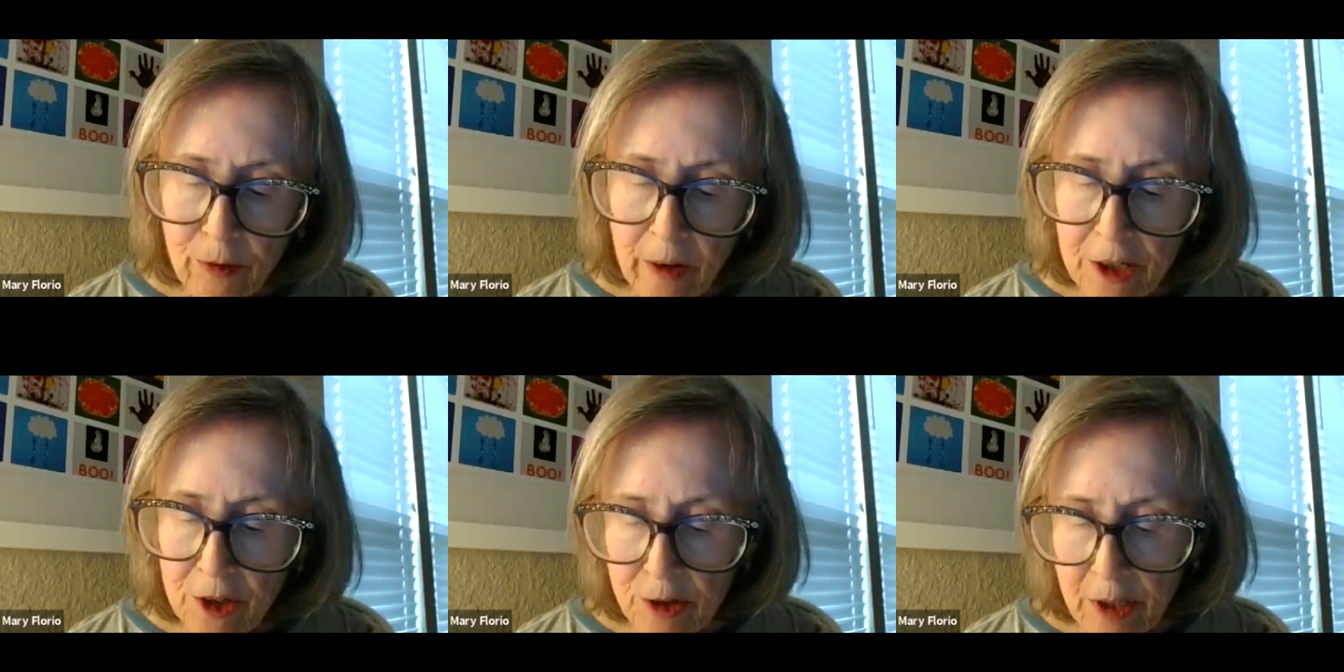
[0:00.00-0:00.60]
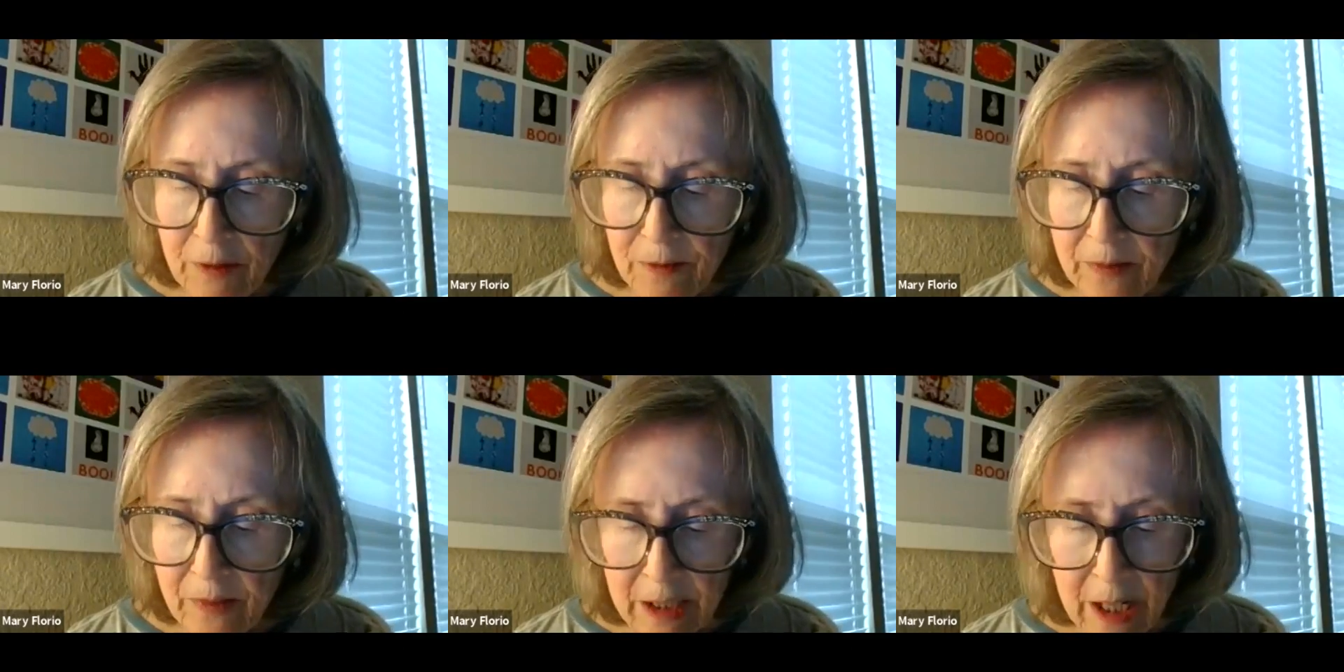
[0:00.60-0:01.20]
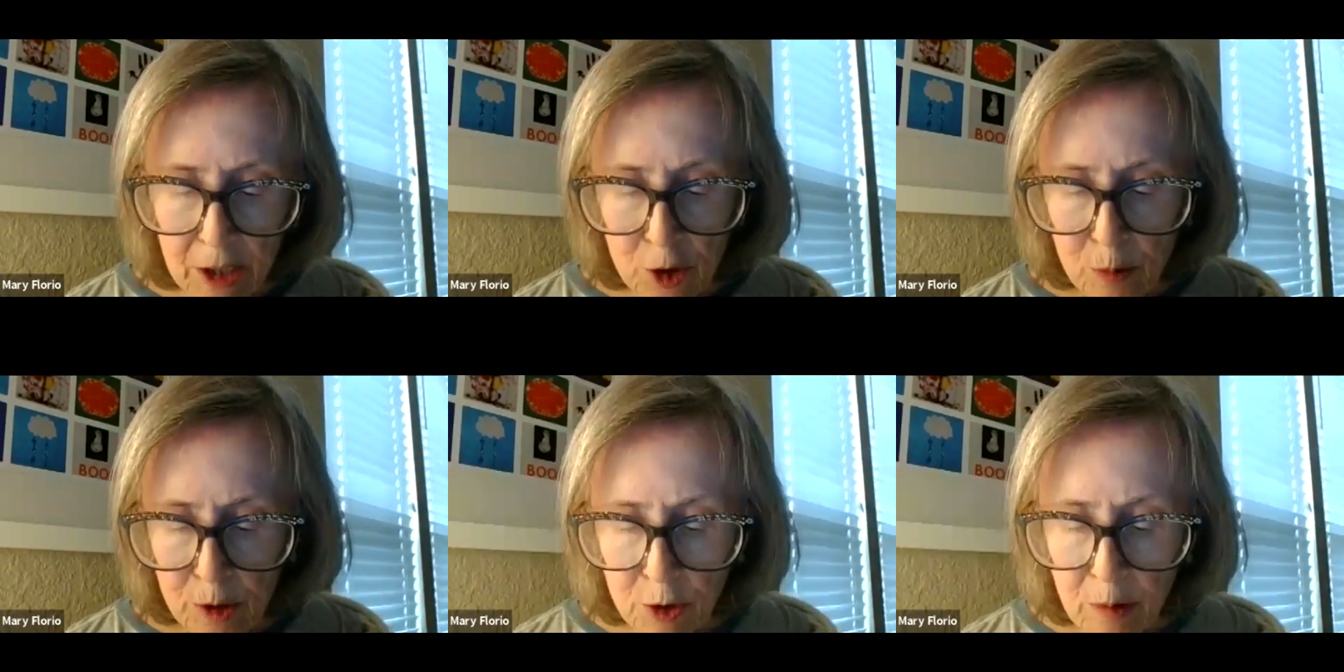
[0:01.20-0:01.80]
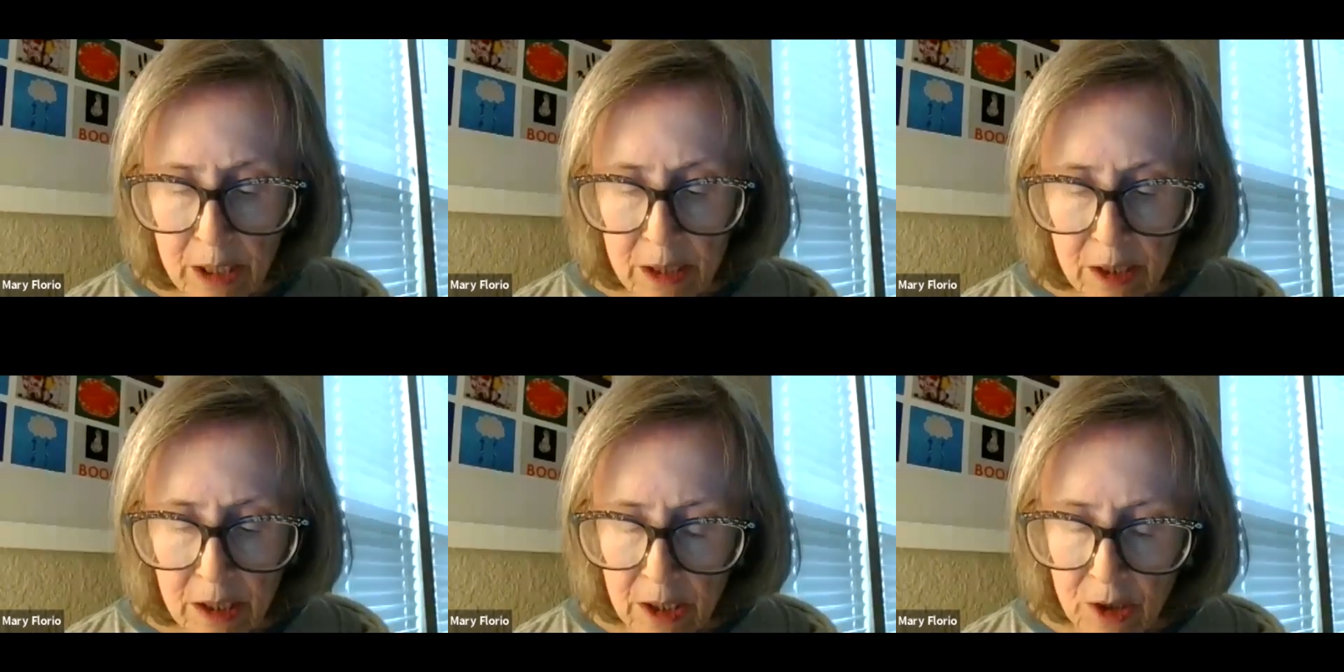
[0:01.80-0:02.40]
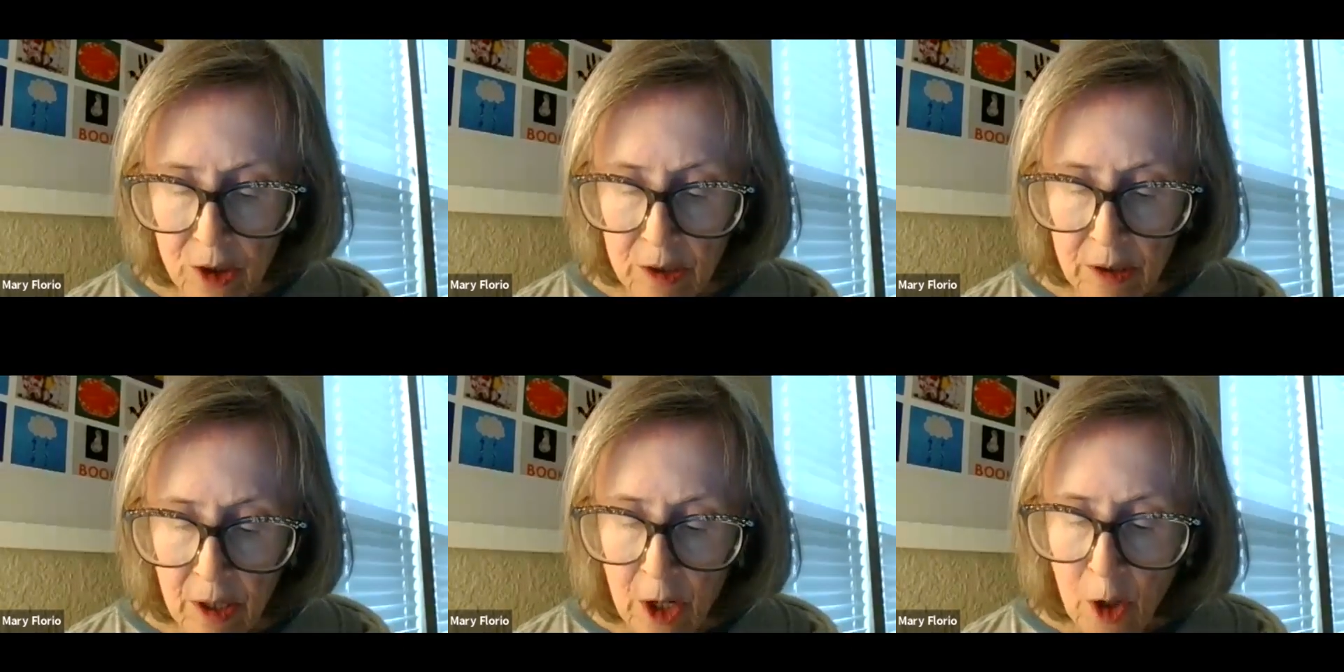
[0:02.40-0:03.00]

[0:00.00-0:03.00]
find yourself living next to a train station,